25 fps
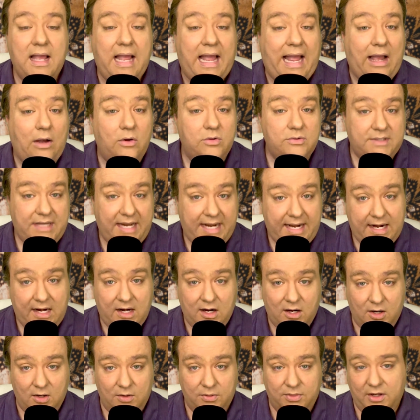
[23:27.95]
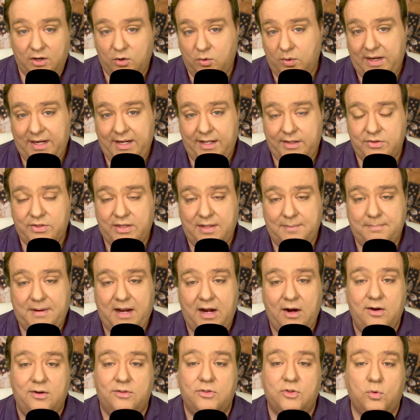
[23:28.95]
How dare, the critics and
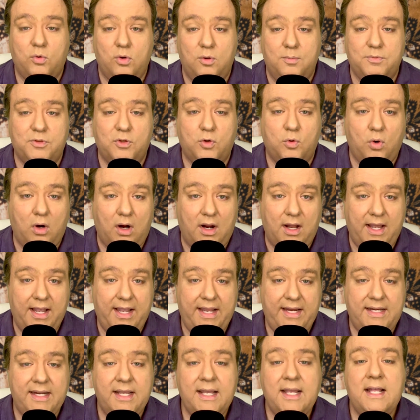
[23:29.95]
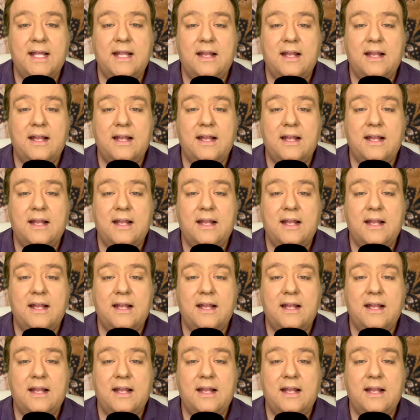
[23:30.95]
parents groups cried,